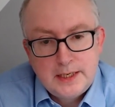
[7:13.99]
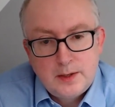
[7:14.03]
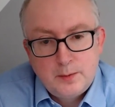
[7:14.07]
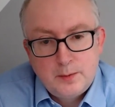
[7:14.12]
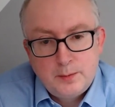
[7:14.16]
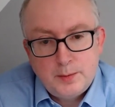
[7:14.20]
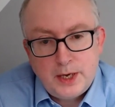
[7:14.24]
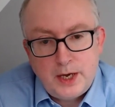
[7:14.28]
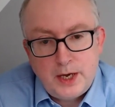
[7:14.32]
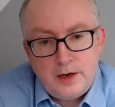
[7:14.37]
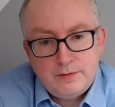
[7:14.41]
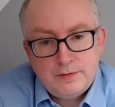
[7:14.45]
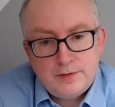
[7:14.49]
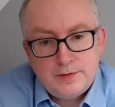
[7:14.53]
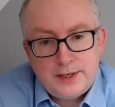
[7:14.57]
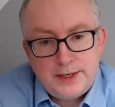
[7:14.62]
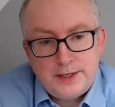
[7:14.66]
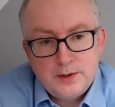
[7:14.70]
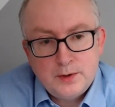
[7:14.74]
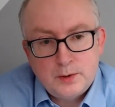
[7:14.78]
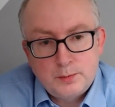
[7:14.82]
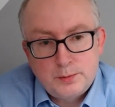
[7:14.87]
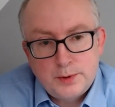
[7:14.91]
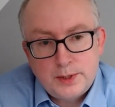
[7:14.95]
but hopefully
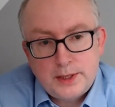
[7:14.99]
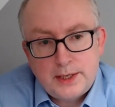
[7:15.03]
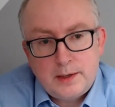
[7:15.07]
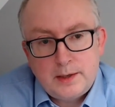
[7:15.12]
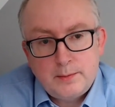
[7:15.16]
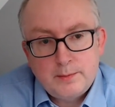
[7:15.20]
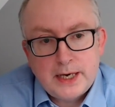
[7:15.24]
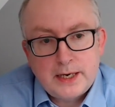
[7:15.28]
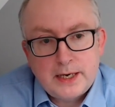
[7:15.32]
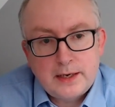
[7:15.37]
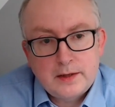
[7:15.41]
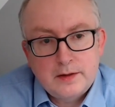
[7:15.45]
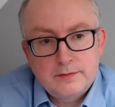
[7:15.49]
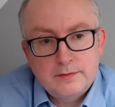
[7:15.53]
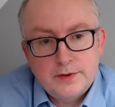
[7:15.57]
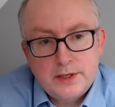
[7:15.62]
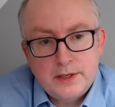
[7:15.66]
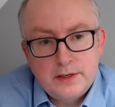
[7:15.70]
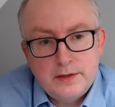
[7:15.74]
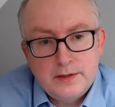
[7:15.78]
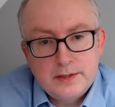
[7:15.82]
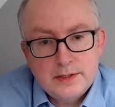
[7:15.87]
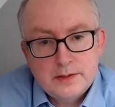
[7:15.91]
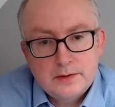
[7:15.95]
not bringing back the
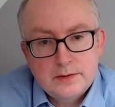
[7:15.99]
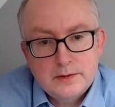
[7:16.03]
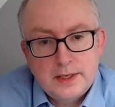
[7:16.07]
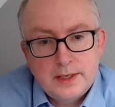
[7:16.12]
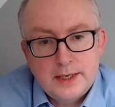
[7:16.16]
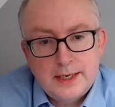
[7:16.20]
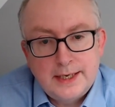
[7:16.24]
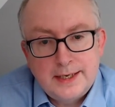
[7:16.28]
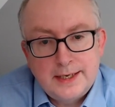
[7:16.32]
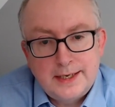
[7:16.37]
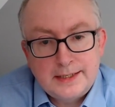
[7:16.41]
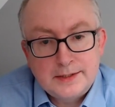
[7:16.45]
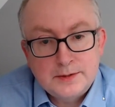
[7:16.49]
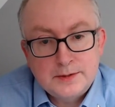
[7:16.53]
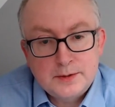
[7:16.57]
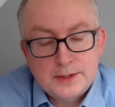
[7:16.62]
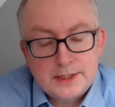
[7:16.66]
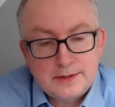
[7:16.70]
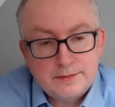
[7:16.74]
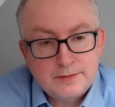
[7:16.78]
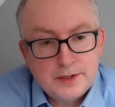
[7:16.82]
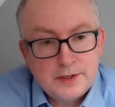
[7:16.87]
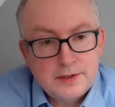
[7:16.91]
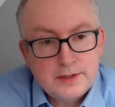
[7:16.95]
virus, exotic
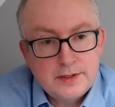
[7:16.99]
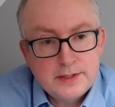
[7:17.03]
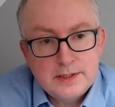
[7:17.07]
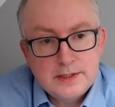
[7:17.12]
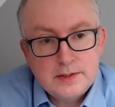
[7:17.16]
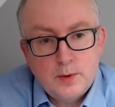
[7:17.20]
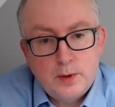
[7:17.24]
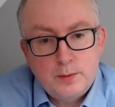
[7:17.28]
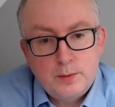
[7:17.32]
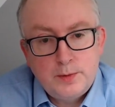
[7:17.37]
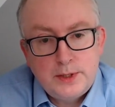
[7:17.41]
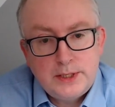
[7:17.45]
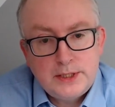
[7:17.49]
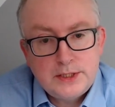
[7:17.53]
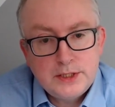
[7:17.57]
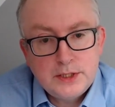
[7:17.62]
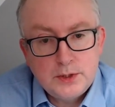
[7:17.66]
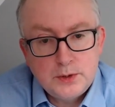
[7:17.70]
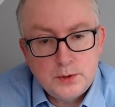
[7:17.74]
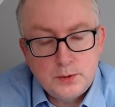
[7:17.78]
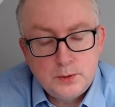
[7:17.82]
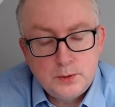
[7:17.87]
viruses when we do.